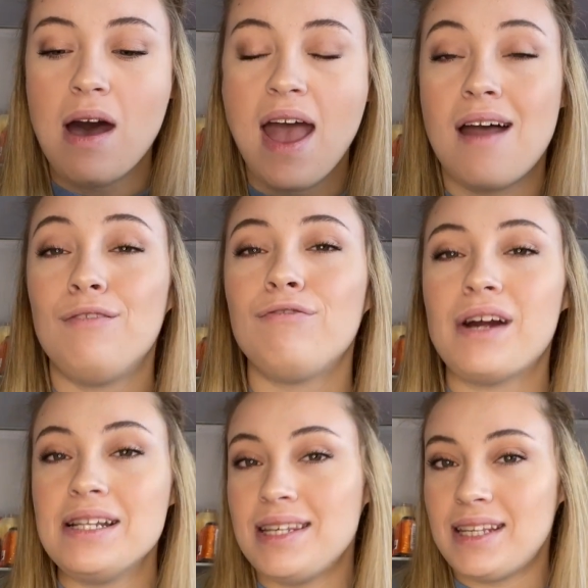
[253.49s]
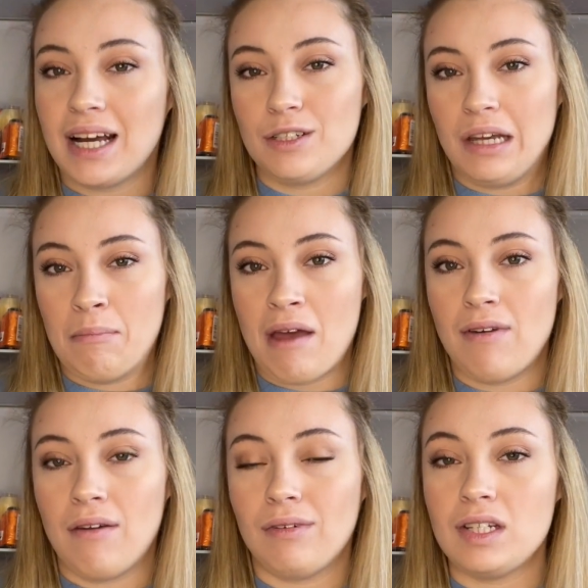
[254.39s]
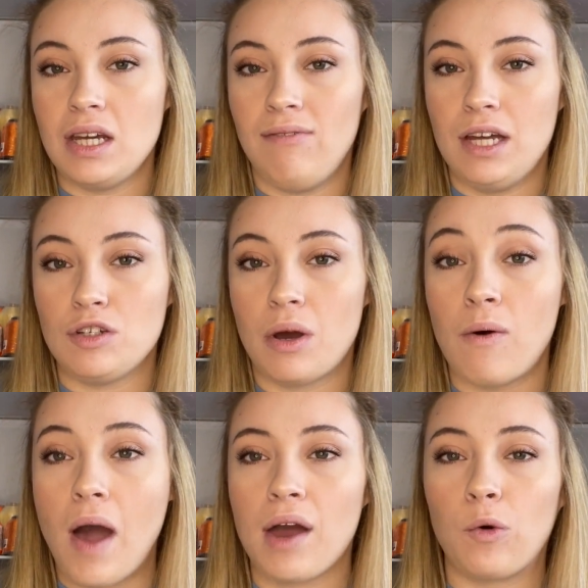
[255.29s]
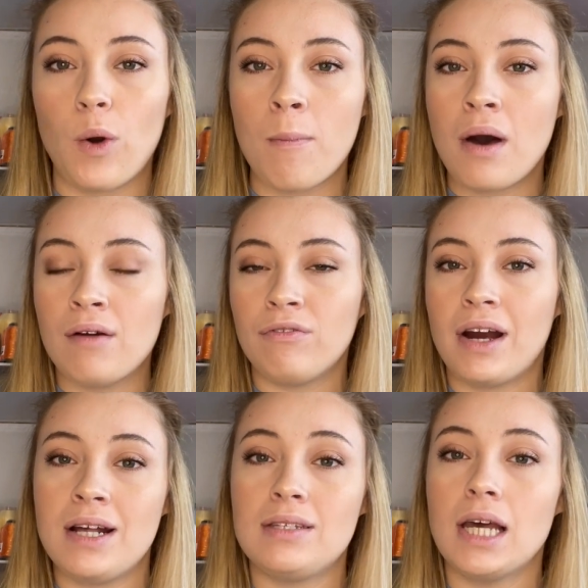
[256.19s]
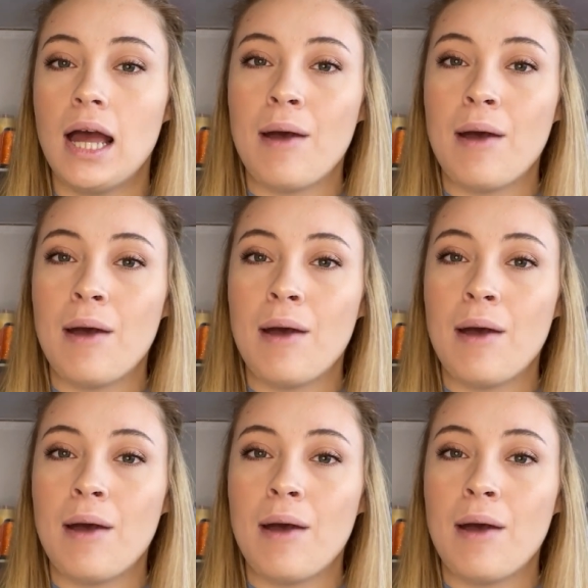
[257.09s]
And Friends is actually my favorite TV show. I grew up on Friends.